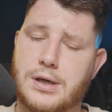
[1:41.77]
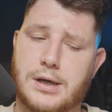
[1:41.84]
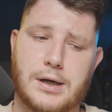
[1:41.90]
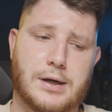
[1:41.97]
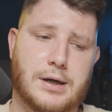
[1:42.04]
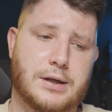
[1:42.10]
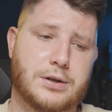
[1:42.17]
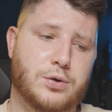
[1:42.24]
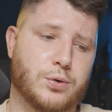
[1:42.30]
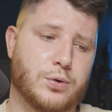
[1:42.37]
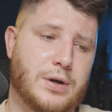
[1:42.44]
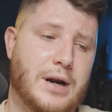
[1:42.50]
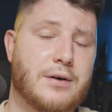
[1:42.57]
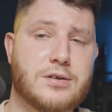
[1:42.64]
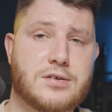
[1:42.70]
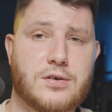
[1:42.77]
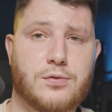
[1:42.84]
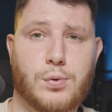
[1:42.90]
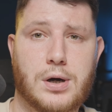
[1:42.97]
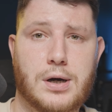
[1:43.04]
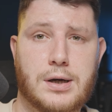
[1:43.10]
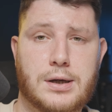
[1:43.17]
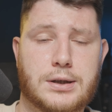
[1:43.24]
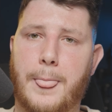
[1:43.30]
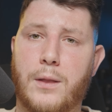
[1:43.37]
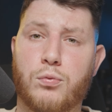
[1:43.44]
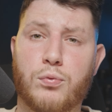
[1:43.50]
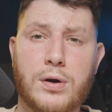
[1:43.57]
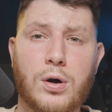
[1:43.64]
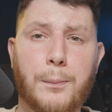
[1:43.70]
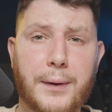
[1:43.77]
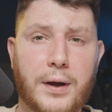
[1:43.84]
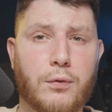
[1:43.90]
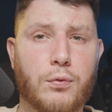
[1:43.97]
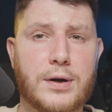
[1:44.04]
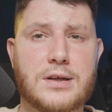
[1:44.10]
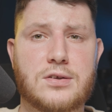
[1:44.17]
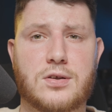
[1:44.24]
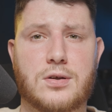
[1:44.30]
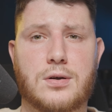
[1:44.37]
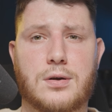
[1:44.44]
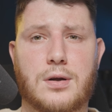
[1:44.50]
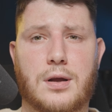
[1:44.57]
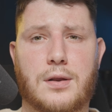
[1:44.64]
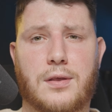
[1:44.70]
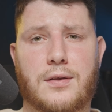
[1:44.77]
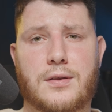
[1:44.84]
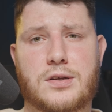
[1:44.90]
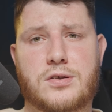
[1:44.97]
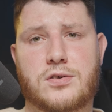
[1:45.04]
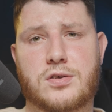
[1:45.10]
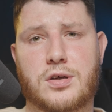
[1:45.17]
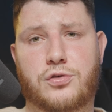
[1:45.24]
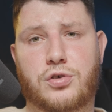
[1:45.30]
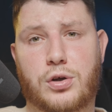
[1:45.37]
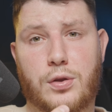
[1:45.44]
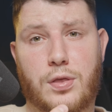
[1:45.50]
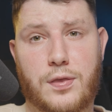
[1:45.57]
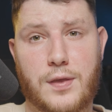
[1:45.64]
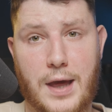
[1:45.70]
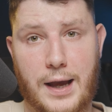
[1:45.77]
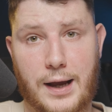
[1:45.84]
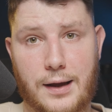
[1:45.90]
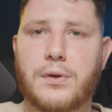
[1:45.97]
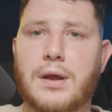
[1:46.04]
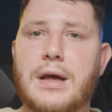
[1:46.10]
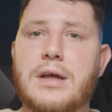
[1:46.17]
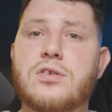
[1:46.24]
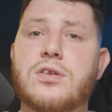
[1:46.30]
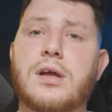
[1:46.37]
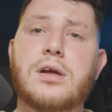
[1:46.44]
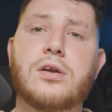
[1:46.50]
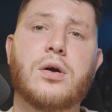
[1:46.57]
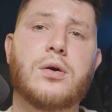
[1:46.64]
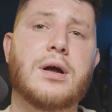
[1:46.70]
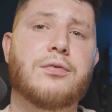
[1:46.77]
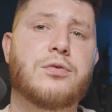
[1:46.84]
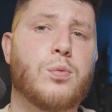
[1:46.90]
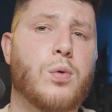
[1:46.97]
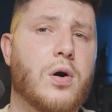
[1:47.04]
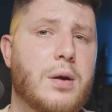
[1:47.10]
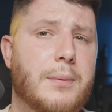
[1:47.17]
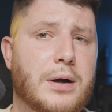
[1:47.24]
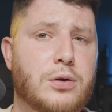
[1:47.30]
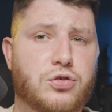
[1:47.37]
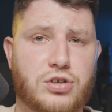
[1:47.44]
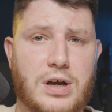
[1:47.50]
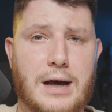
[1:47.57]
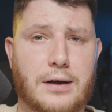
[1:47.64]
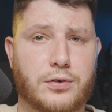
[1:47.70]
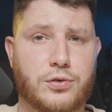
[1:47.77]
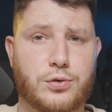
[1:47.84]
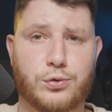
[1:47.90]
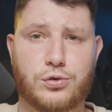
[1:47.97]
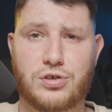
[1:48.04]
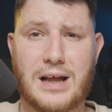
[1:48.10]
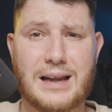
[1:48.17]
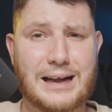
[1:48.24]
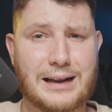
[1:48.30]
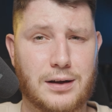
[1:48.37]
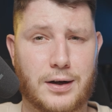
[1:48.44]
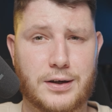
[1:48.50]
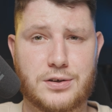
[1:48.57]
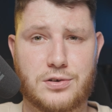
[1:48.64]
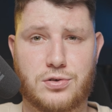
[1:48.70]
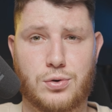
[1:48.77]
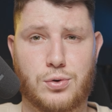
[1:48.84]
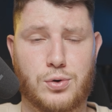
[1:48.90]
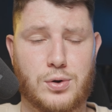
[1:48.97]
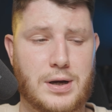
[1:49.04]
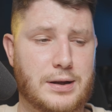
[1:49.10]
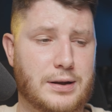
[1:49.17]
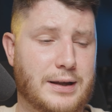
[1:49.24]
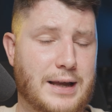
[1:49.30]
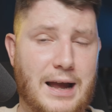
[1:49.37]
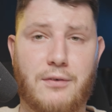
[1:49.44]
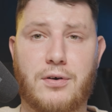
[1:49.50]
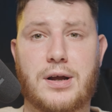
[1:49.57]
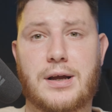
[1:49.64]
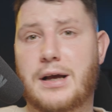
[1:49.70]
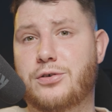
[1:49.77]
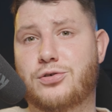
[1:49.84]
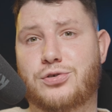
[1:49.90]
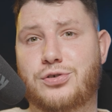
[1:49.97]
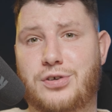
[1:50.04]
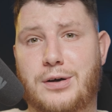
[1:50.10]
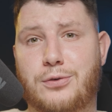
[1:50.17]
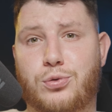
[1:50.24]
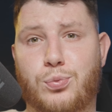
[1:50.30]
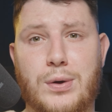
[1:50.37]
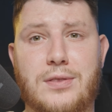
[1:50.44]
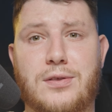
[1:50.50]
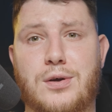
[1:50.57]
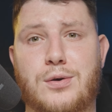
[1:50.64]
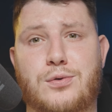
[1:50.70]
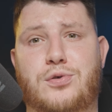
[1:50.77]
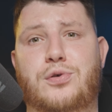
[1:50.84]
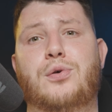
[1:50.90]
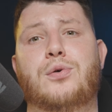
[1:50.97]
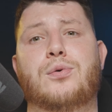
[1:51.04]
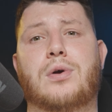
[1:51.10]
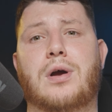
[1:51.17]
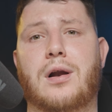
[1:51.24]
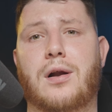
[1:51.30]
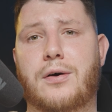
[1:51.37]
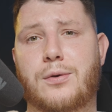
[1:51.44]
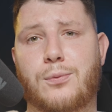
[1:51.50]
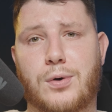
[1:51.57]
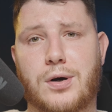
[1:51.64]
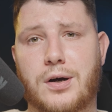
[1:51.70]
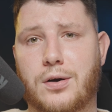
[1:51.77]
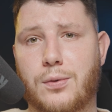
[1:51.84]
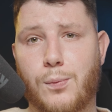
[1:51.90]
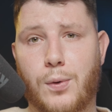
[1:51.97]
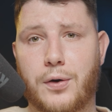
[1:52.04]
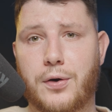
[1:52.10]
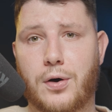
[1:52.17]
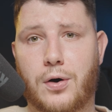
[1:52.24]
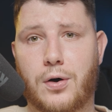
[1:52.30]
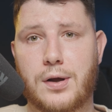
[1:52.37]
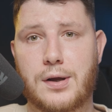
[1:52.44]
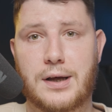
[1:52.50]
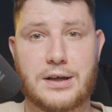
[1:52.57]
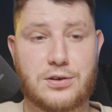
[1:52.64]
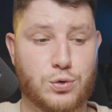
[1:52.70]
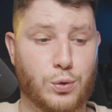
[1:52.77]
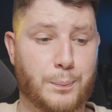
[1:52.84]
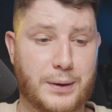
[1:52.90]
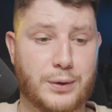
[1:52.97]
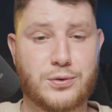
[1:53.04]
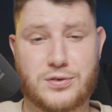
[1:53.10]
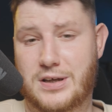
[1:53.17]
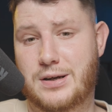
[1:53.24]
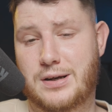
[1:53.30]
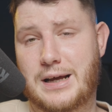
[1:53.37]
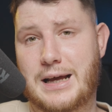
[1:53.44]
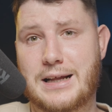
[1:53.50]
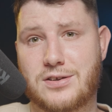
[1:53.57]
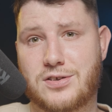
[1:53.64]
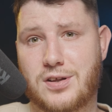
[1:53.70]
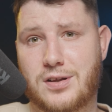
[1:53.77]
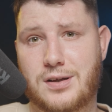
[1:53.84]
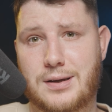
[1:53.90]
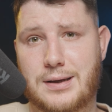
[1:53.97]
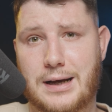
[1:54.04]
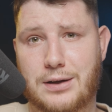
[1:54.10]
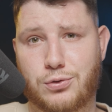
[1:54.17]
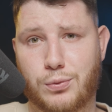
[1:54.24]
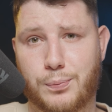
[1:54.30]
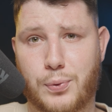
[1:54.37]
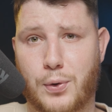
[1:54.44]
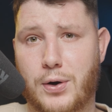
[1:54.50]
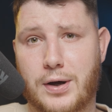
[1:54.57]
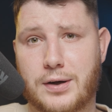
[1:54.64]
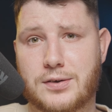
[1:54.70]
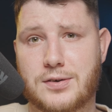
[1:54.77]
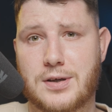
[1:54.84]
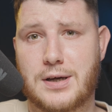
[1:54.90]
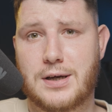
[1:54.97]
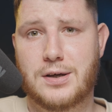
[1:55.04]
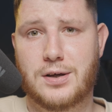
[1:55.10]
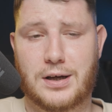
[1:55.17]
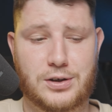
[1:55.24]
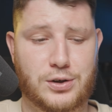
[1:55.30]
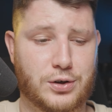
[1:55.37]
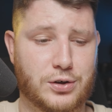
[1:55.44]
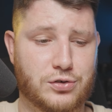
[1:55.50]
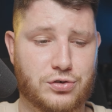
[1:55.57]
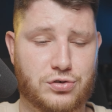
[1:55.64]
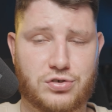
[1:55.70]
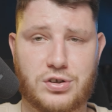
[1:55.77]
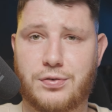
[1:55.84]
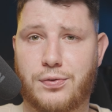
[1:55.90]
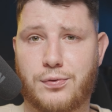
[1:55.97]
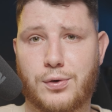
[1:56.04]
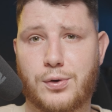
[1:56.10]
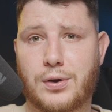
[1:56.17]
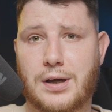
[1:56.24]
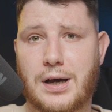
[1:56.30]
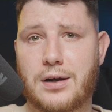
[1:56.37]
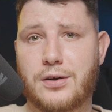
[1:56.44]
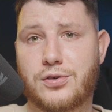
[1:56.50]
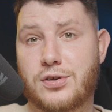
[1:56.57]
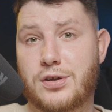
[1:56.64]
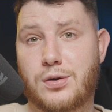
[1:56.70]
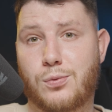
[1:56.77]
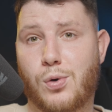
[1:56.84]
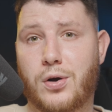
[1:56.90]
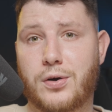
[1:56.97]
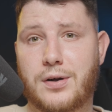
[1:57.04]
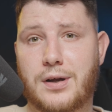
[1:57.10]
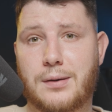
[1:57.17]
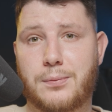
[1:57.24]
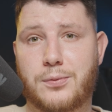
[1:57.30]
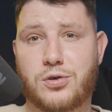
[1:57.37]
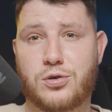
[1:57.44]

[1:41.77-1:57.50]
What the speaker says: and your narrative work. The real big reason that this is such a good thing is that you don't have to worry about gels or gelling lights or carrying extra gels with you to client work and whatnot. It's all built into the actual product, and you can just shift through the colors that you'd want and